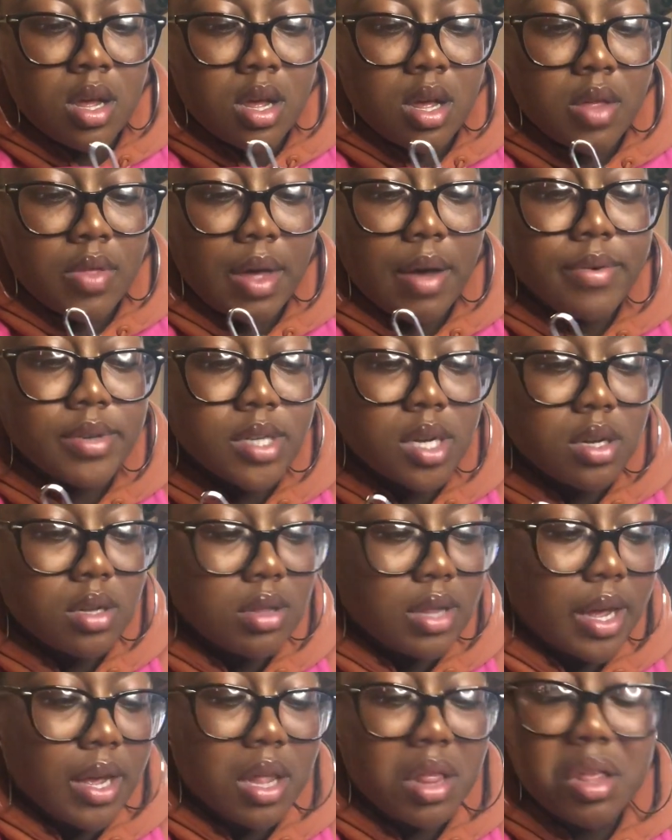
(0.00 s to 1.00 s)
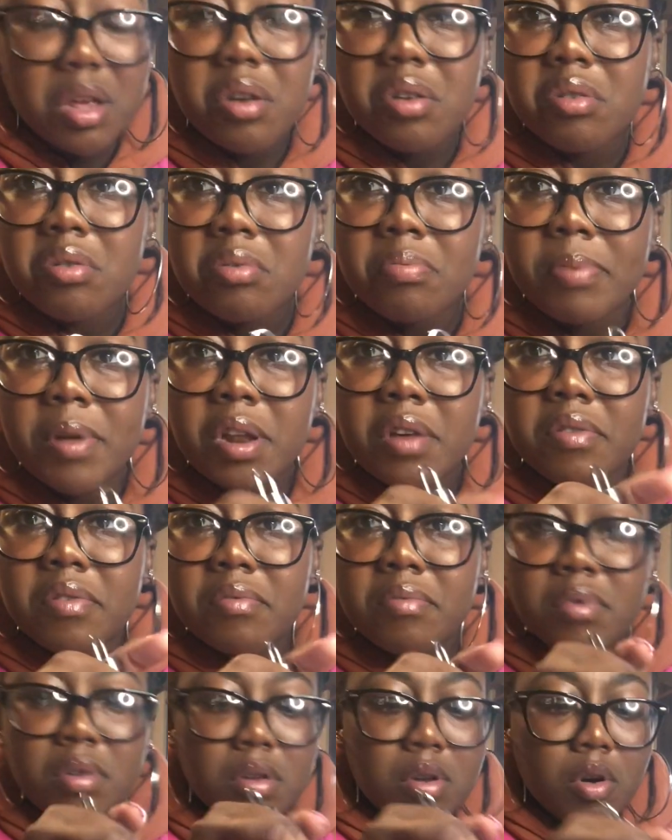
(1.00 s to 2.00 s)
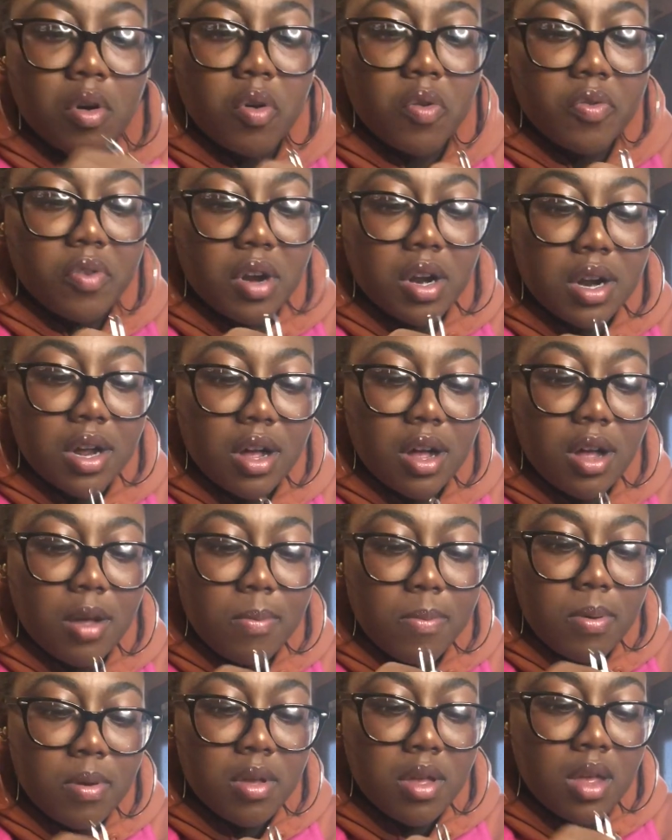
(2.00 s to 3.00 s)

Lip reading: That was like a little bit over a cup.